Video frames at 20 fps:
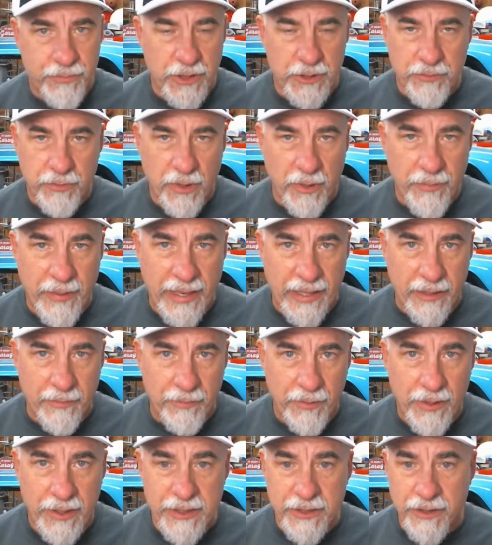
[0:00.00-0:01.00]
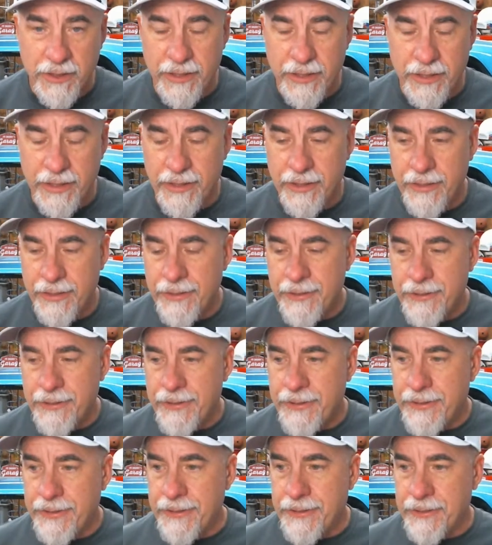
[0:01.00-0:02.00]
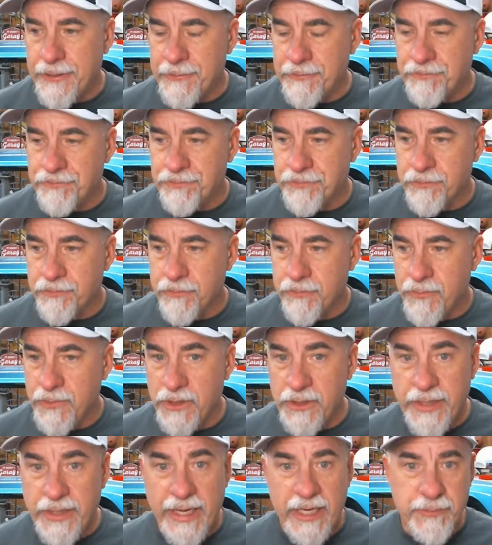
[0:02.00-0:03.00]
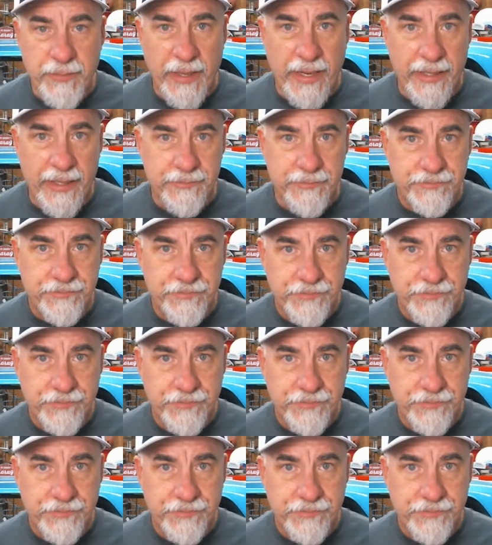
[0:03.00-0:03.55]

just put it back in place, like the dash pad.